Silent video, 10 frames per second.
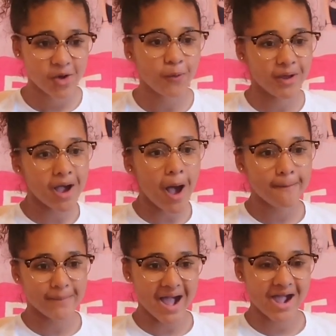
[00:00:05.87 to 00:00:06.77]
we
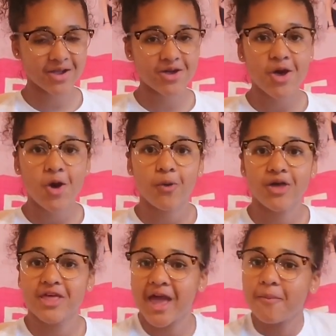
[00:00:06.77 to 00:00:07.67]
are back
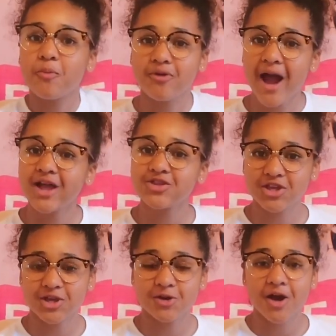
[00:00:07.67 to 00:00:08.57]
with a brand
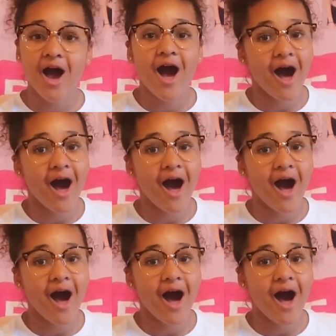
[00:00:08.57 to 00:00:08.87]
new